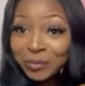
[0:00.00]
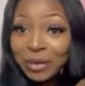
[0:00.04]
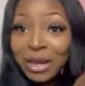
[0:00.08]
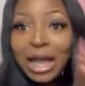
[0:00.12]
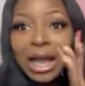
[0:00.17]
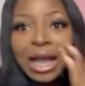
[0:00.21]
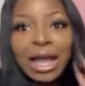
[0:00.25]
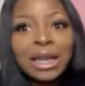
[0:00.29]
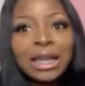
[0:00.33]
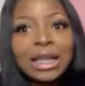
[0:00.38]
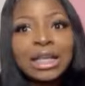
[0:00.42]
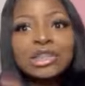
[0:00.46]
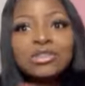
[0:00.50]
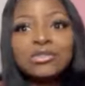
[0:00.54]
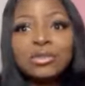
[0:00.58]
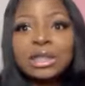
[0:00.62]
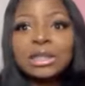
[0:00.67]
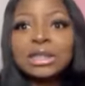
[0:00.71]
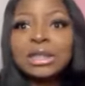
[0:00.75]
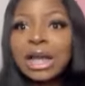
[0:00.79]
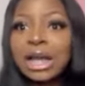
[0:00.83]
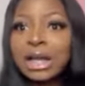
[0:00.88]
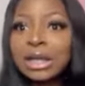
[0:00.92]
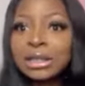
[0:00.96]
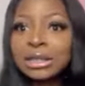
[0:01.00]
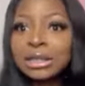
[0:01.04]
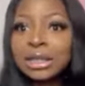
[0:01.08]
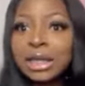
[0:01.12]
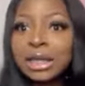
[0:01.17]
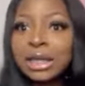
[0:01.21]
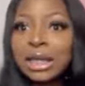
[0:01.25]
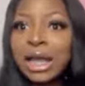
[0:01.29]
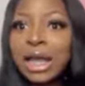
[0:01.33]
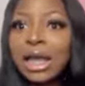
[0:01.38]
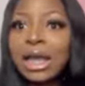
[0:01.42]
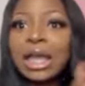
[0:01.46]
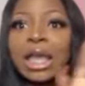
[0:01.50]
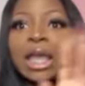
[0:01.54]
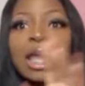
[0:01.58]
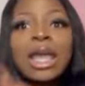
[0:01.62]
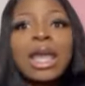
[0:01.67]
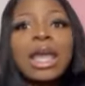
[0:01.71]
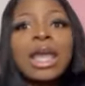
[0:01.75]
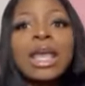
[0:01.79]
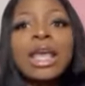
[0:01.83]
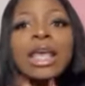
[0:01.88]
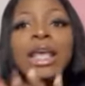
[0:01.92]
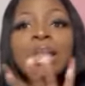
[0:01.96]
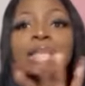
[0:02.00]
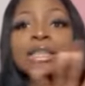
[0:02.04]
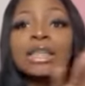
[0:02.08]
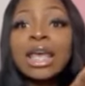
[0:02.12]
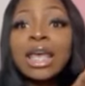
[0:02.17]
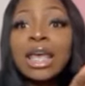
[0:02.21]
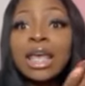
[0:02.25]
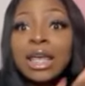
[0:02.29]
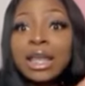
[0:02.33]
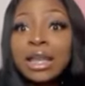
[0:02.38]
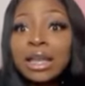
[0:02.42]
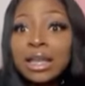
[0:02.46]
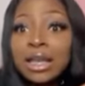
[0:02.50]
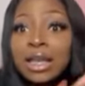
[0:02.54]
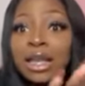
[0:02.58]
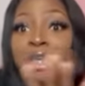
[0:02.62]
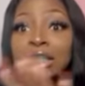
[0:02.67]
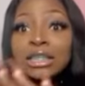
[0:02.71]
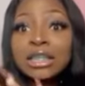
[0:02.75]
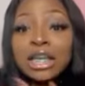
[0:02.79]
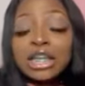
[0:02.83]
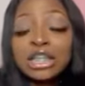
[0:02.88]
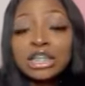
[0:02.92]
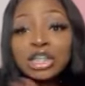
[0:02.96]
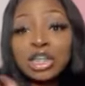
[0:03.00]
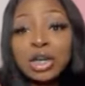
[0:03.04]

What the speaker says: And he's really talented. Like, he's hit